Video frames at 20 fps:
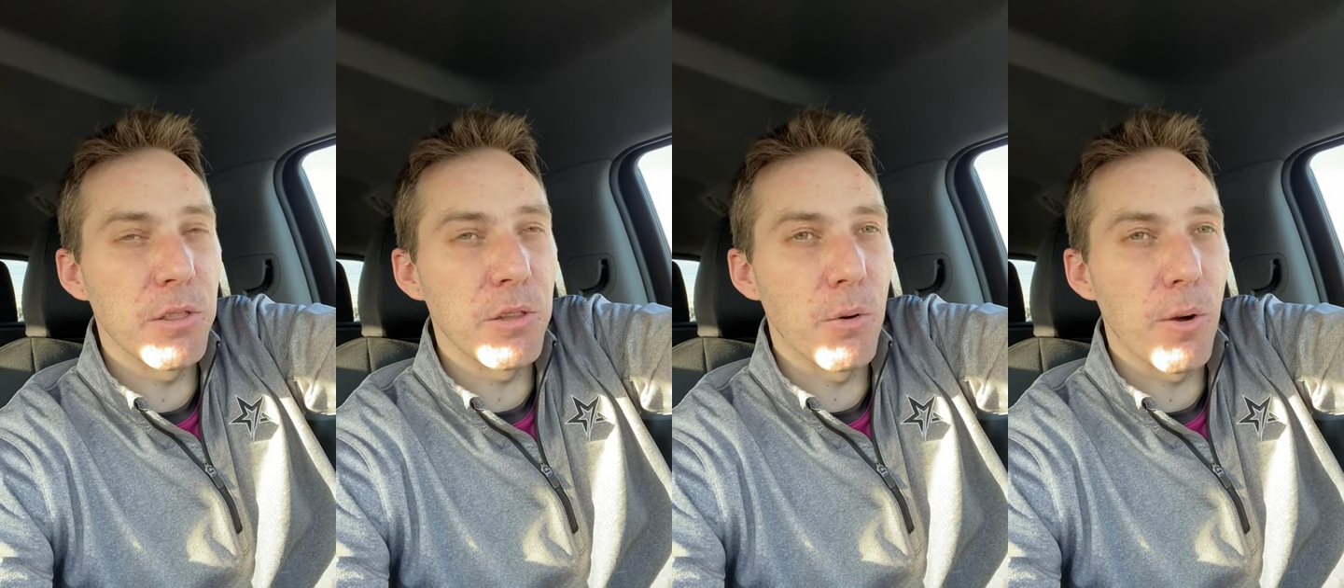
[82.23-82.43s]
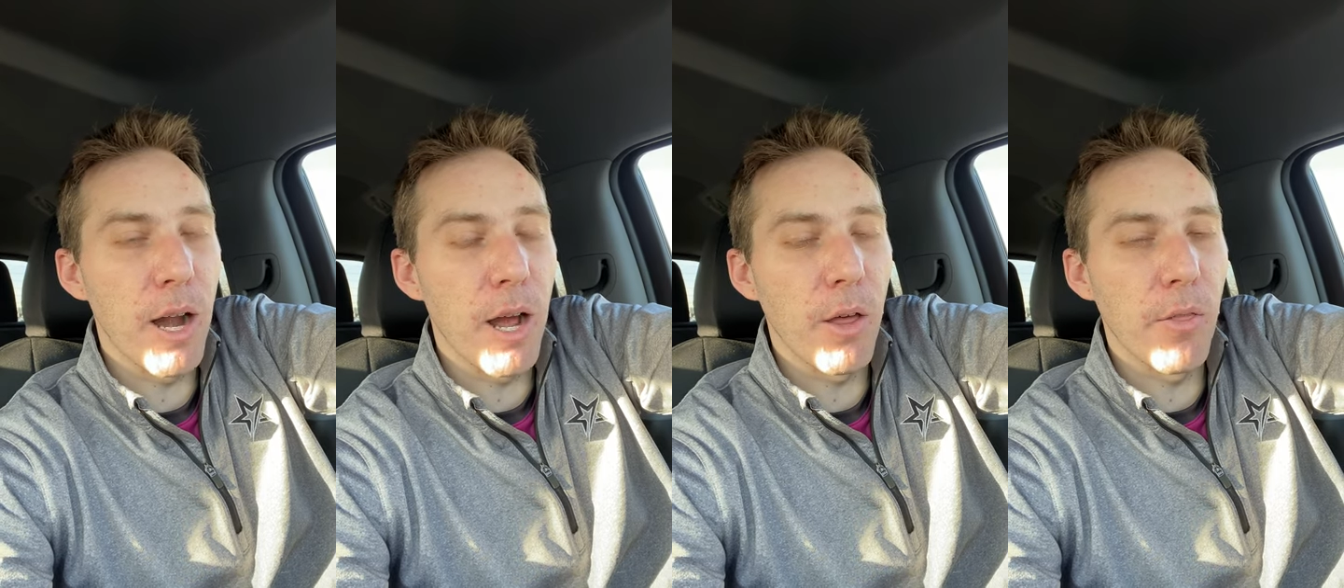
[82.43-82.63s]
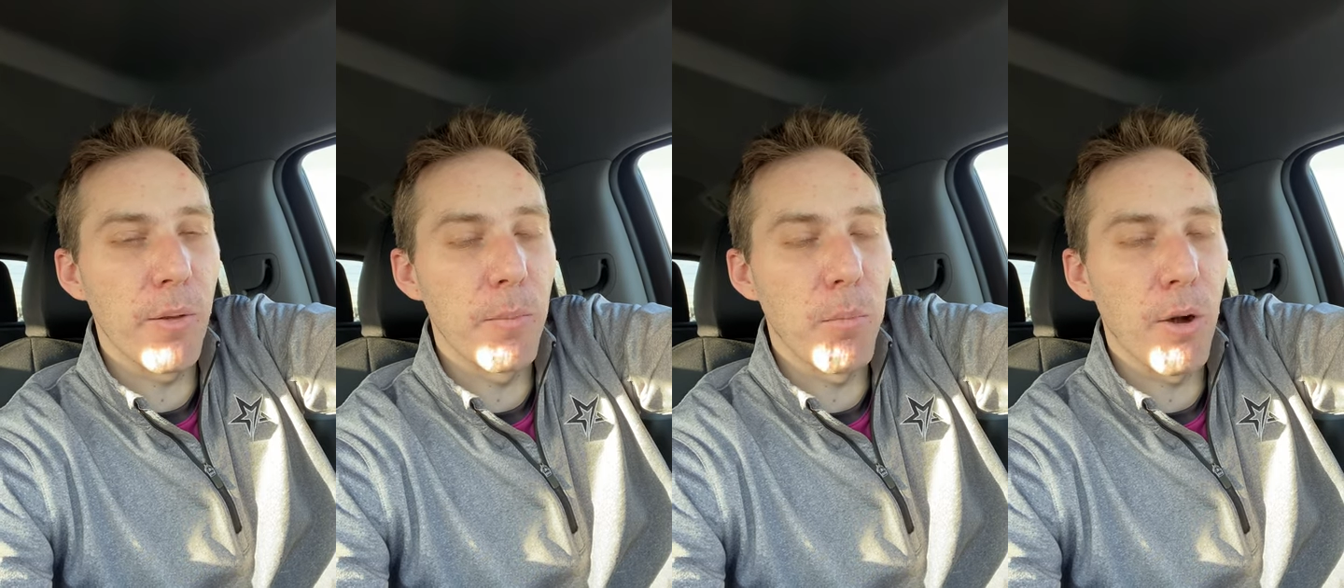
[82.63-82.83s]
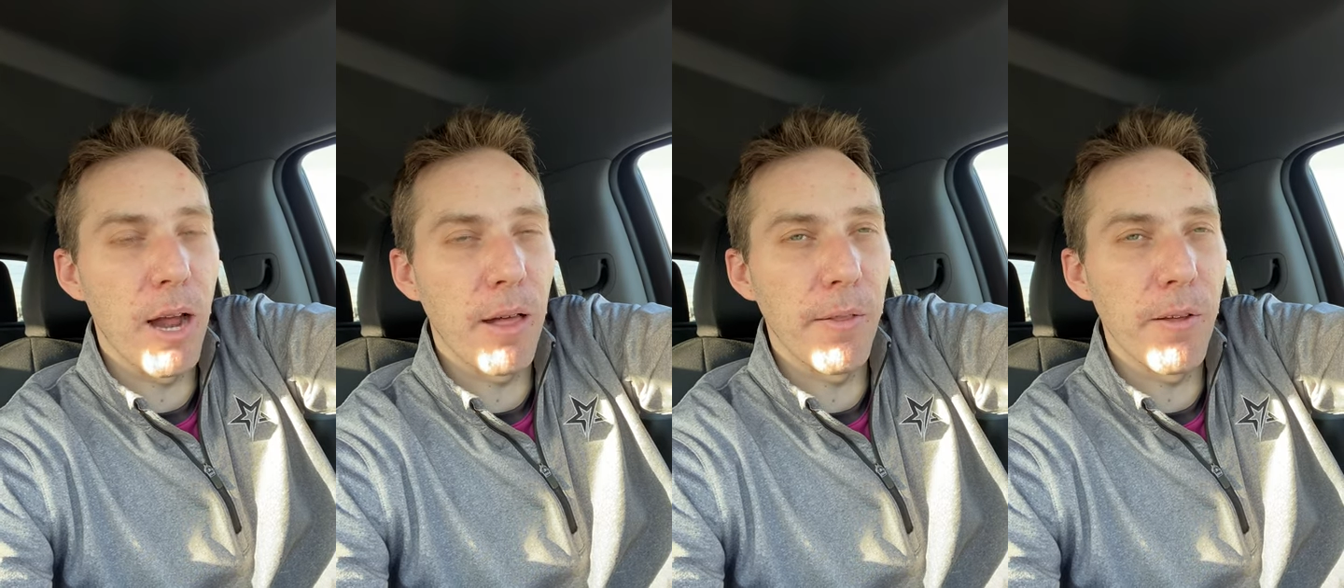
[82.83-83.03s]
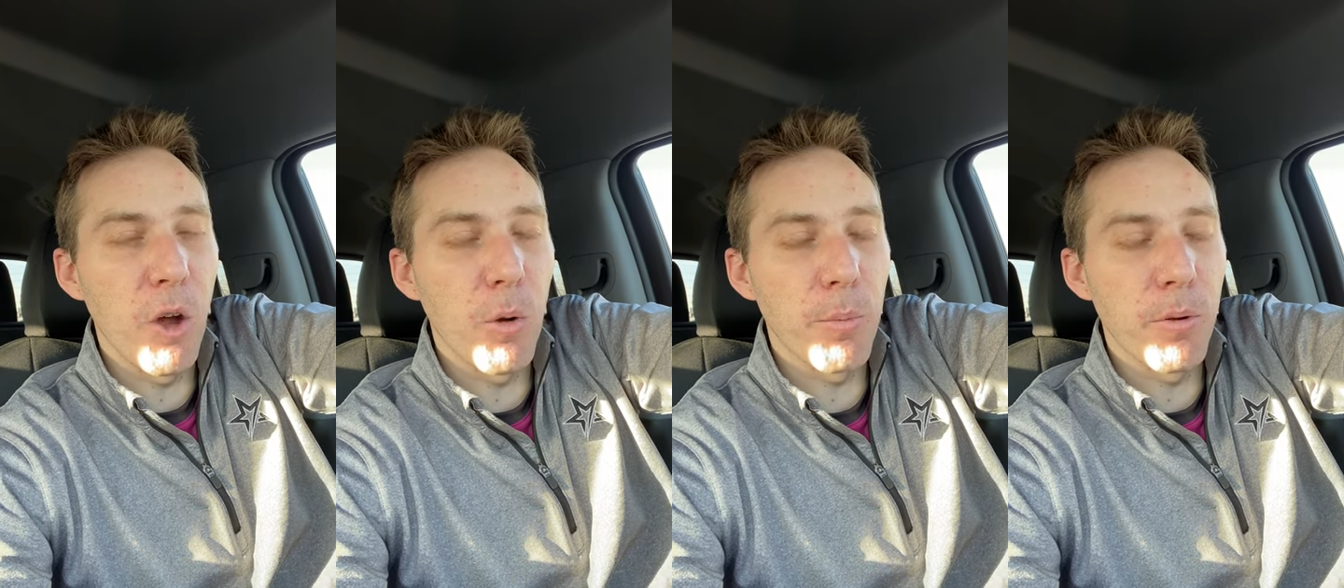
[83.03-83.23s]
throughout the
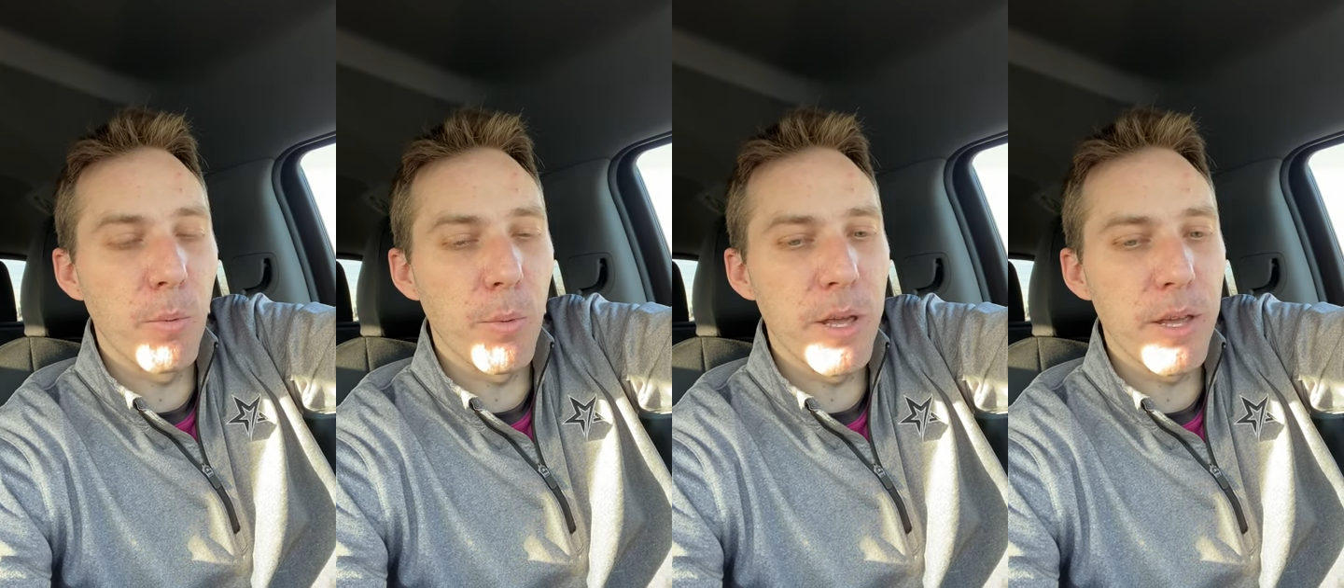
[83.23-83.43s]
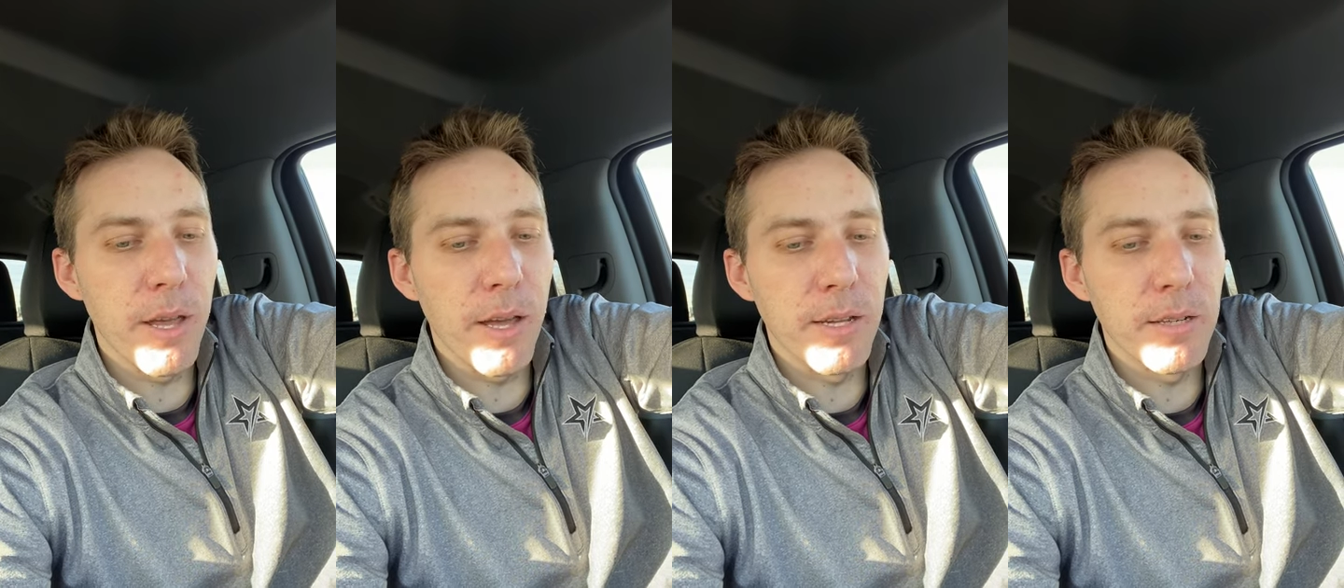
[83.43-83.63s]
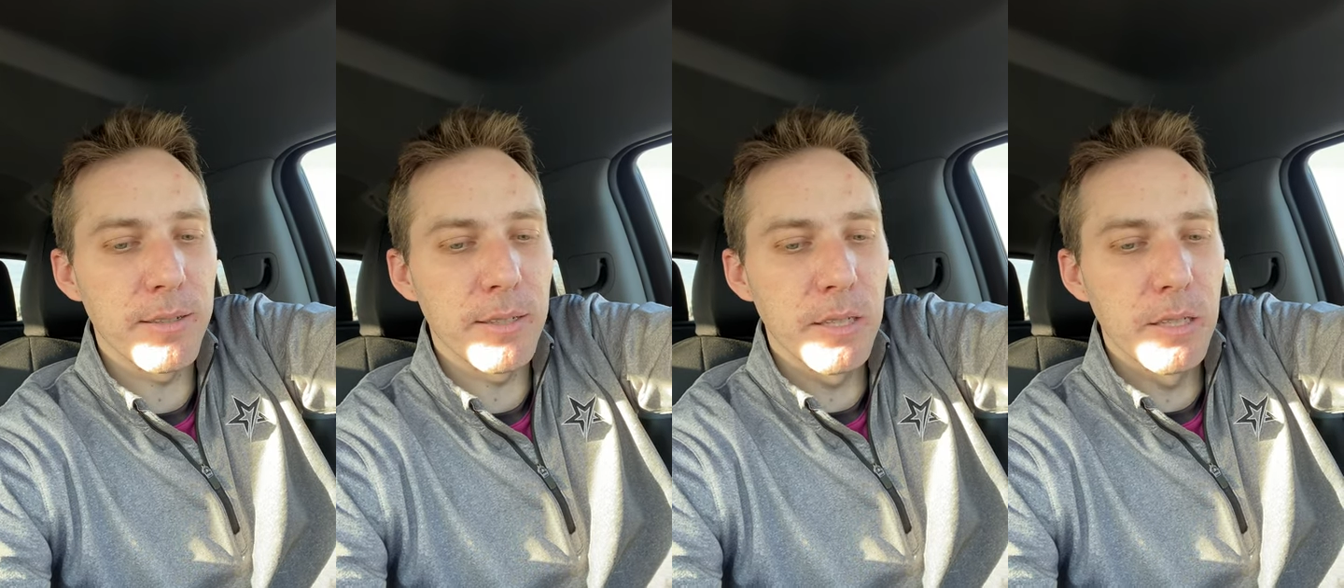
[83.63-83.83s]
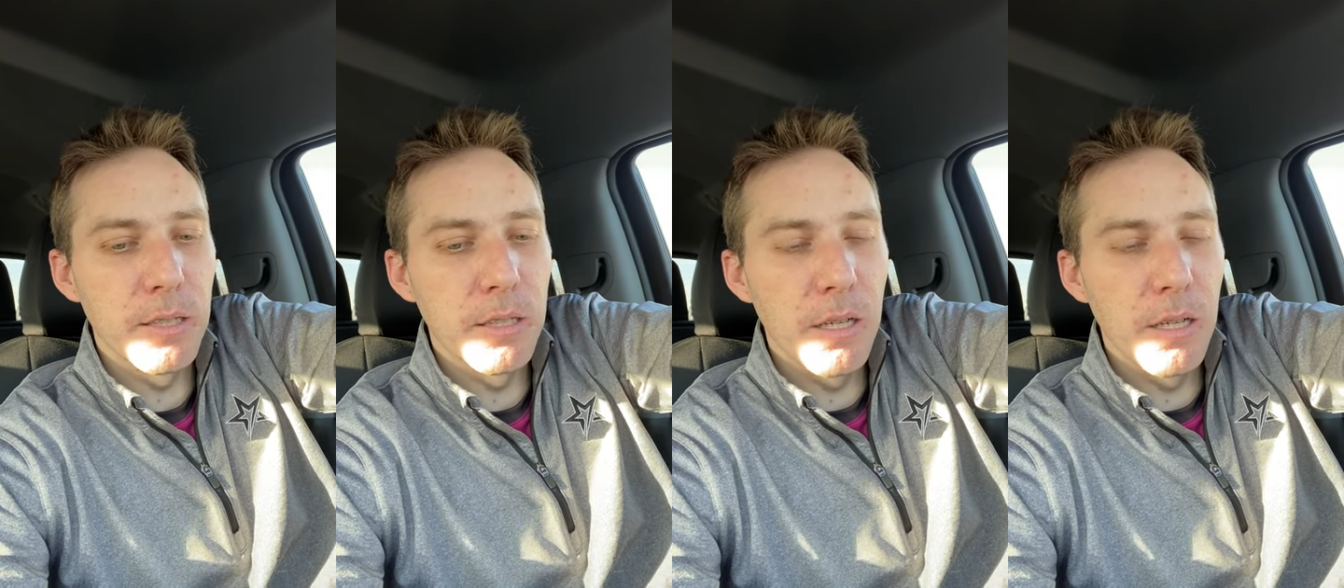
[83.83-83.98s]
Bradley Open weekend.